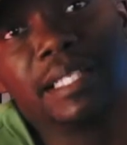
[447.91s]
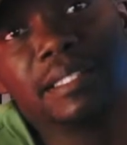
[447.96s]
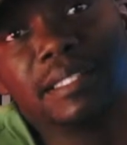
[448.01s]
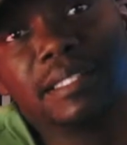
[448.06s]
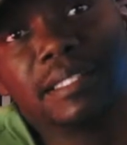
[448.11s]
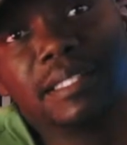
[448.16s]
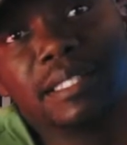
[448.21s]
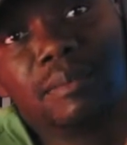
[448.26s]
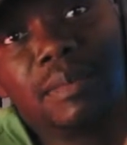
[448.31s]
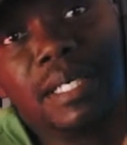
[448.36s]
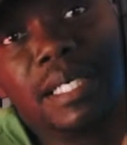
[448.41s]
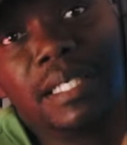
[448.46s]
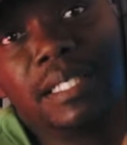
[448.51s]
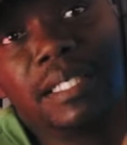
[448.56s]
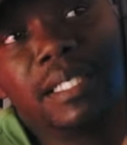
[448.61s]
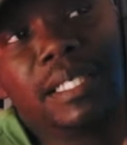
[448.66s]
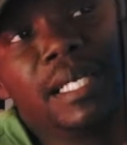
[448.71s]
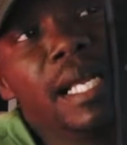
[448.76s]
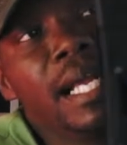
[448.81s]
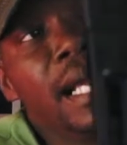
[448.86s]
system on
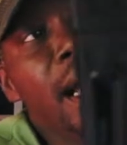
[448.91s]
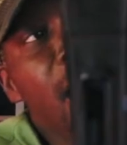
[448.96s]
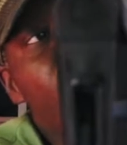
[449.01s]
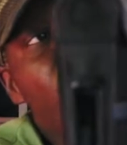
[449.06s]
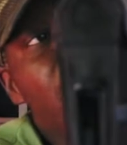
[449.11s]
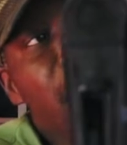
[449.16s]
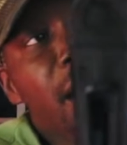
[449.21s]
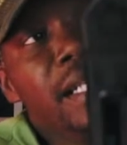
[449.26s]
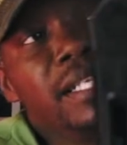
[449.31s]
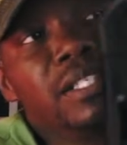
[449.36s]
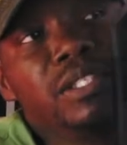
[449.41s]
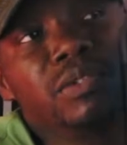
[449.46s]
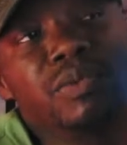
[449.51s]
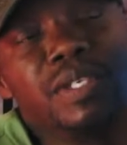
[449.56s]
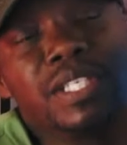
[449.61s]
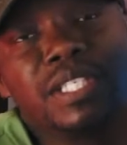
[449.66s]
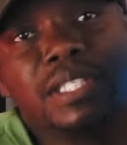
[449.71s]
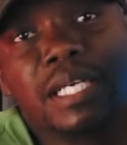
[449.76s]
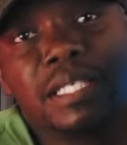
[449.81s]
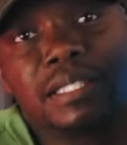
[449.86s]
there, and when I need to
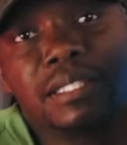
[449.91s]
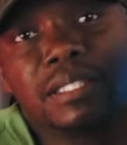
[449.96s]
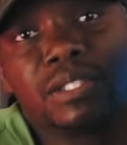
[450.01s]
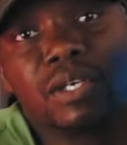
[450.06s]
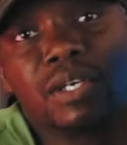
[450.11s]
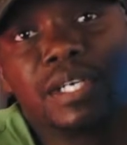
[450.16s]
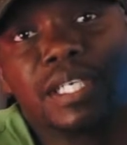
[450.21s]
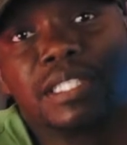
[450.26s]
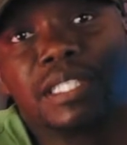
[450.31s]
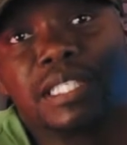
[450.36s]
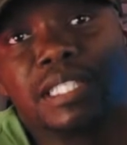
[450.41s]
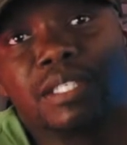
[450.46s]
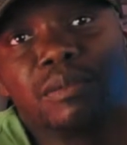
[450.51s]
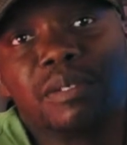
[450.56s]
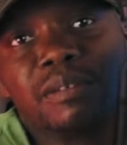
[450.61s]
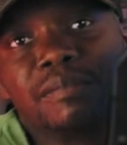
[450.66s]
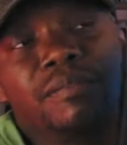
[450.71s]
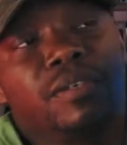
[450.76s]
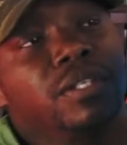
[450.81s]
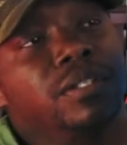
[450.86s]
reach out to targets a little
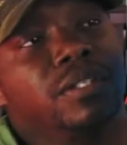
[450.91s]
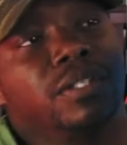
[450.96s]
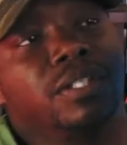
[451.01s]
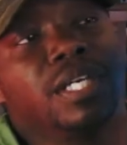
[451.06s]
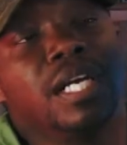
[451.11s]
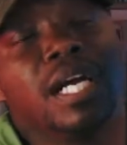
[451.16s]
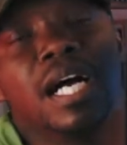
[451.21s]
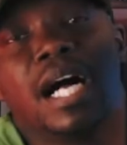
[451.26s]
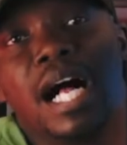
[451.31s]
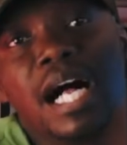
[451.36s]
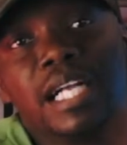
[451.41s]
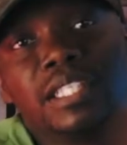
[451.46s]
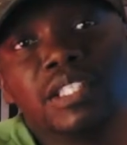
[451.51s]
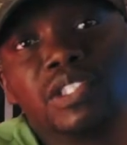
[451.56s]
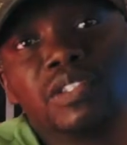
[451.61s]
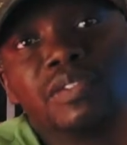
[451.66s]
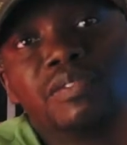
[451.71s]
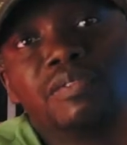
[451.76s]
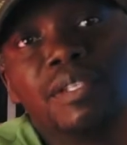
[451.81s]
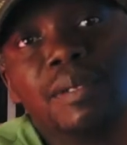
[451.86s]
bit further, I'll
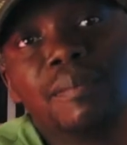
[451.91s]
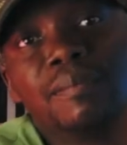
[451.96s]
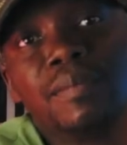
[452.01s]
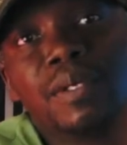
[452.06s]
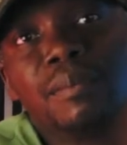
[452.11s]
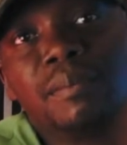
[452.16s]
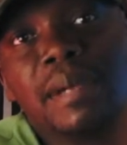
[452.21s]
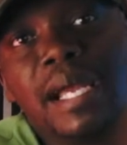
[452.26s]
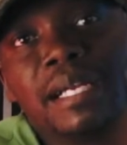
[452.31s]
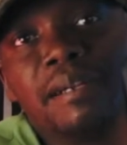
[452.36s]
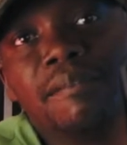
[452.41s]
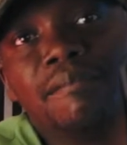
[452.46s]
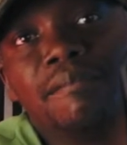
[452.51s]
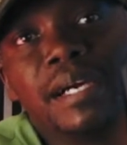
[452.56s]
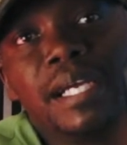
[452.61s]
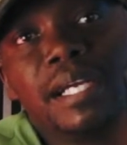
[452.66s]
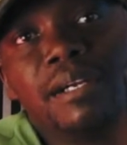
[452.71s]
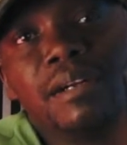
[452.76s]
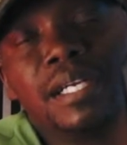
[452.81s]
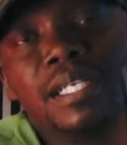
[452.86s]
just flip the
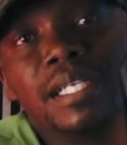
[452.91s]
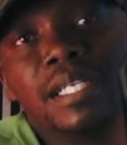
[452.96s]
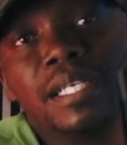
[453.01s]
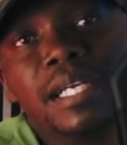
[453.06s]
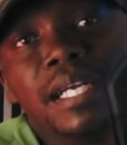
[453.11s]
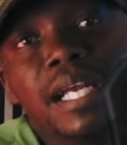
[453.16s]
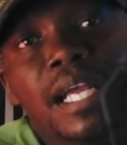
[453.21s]
magnifier on there,